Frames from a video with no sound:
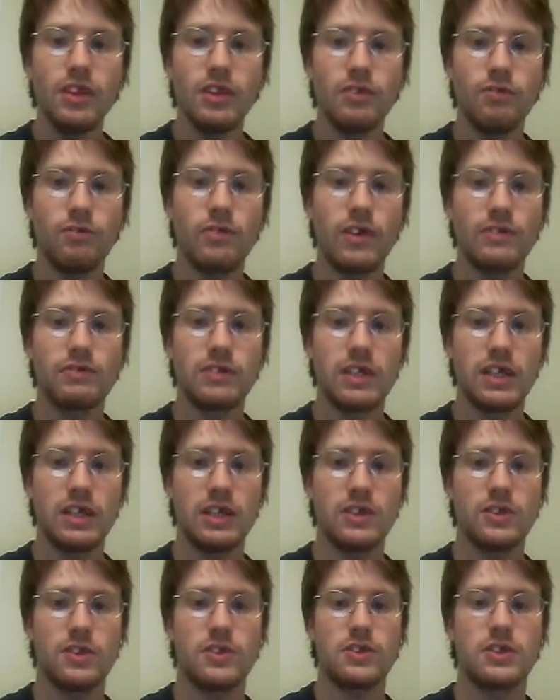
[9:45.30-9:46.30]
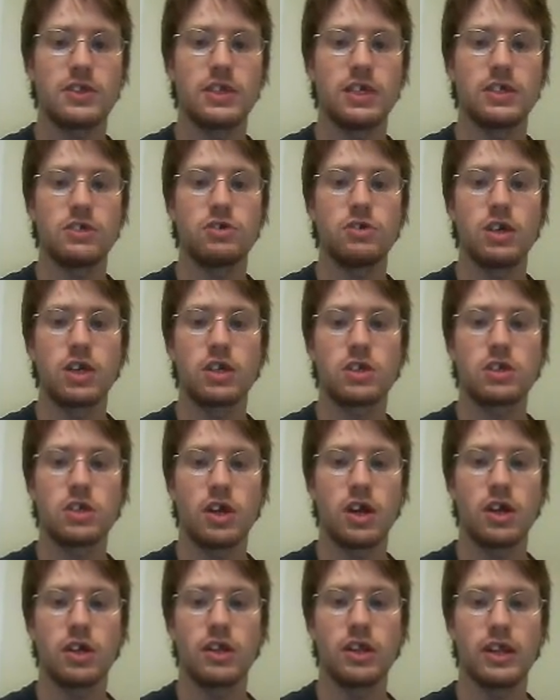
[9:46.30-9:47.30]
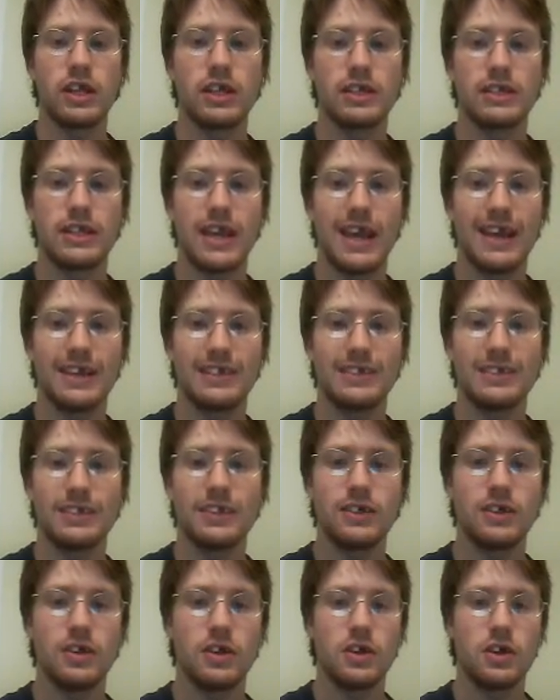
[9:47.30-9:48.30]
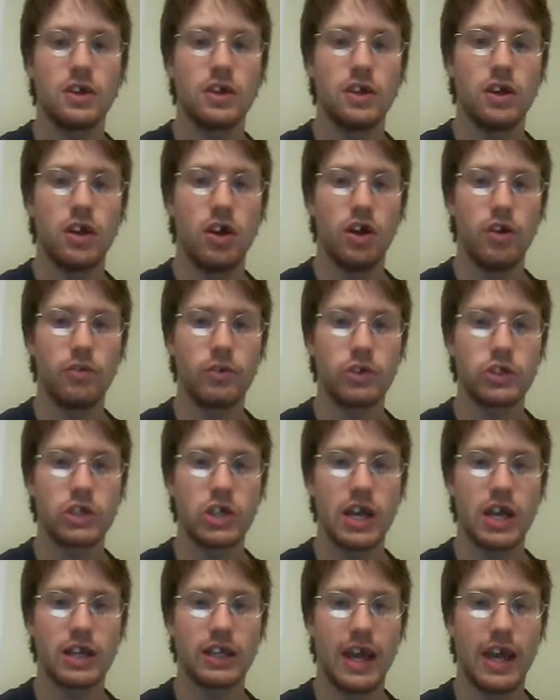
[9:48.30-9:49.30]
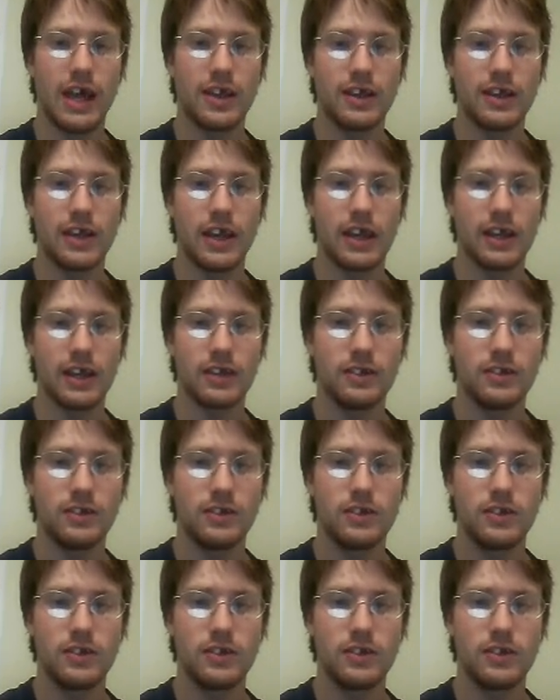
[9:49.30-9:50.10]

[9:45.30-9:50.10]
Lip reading: 15th District, Charlie Dent over John Callahan.